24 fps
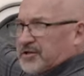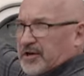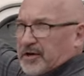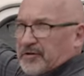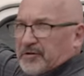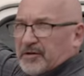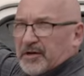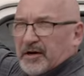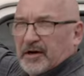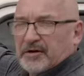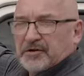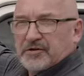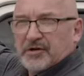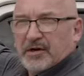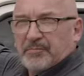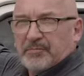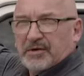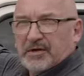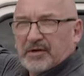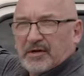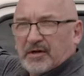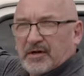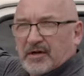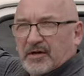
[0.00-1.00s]
don't catch up
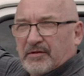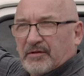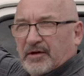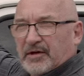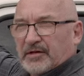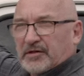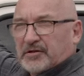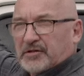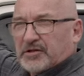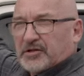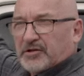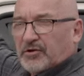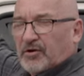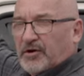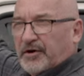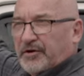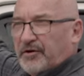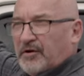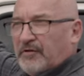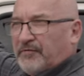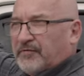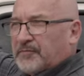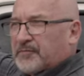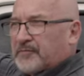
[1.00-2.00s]
in here and they just slide
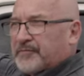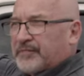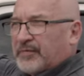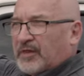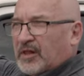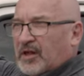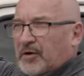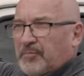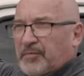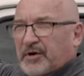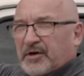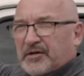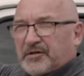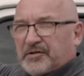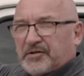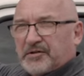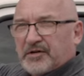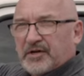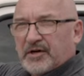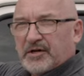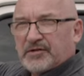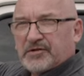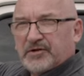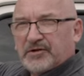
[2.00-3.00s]
off, but
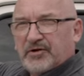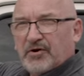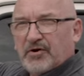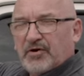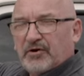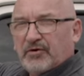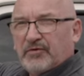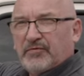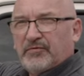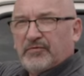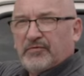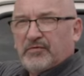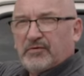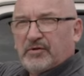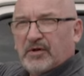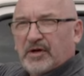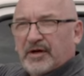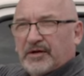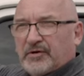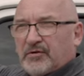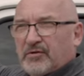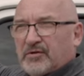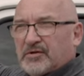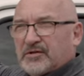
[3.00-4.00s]
it's a
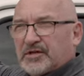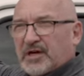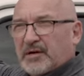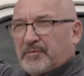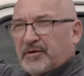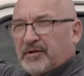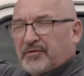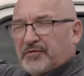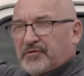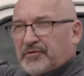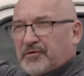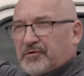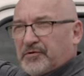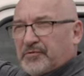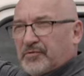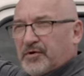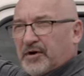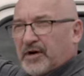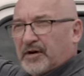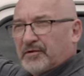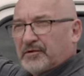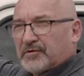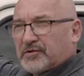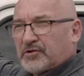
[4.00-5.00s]
god-awful noise coming through
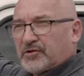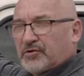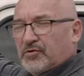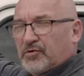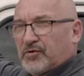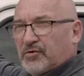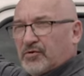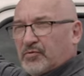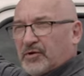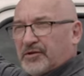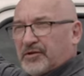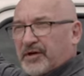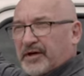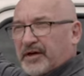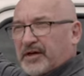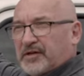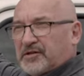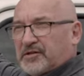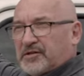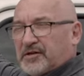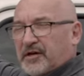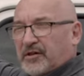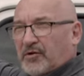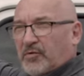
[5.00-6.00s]
the snorkel when the
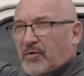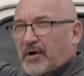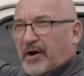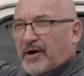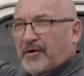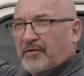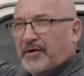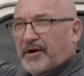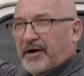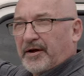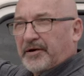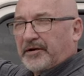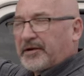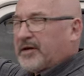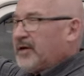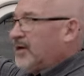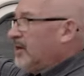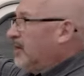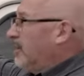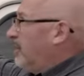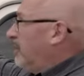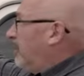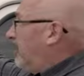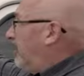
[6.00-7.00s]
head's the other way around.
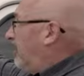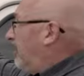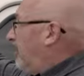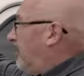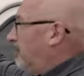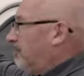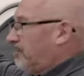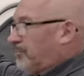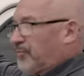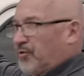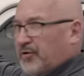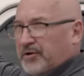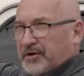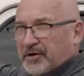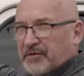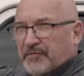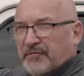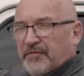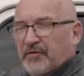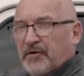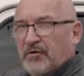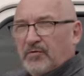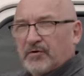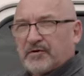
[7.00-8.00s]
Pointing
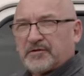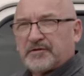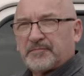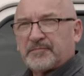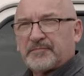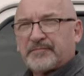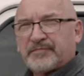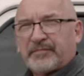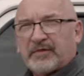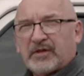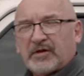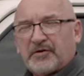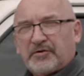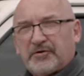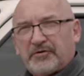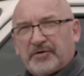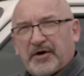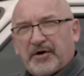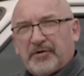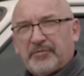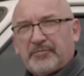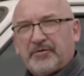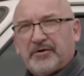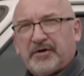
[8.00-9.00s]
forwards, you
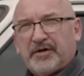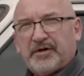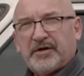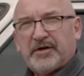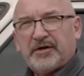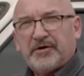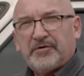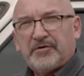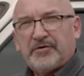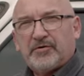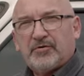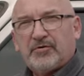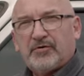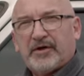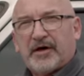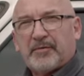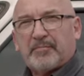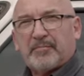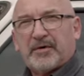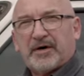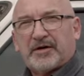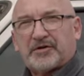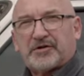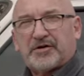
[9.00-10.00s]
don't really hear it all
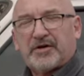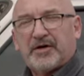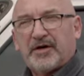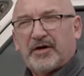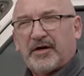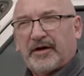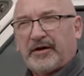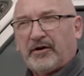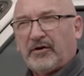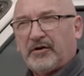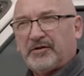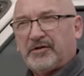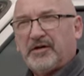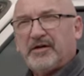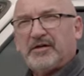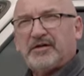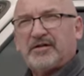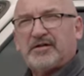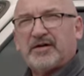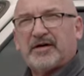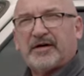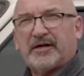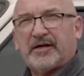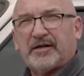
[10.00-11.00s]
that much. And I did
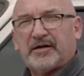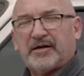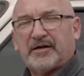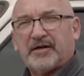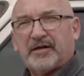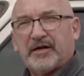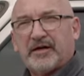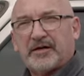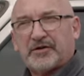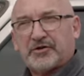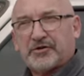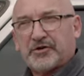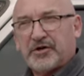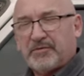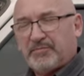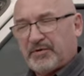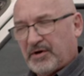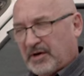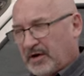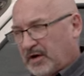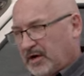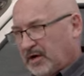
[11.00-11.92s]
get a cheap